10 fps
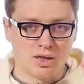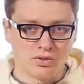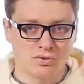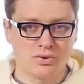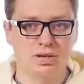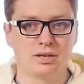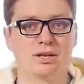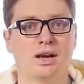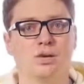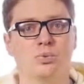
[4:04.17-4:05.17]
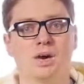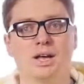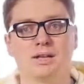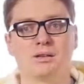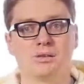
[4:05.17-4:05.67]

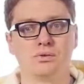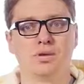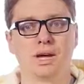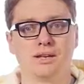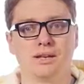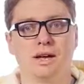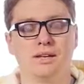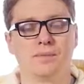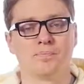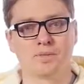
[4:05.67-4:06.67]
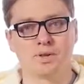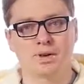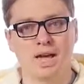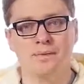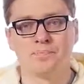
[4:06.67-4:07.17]
391 and 299.
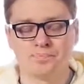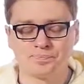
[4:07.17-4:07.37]
Okay?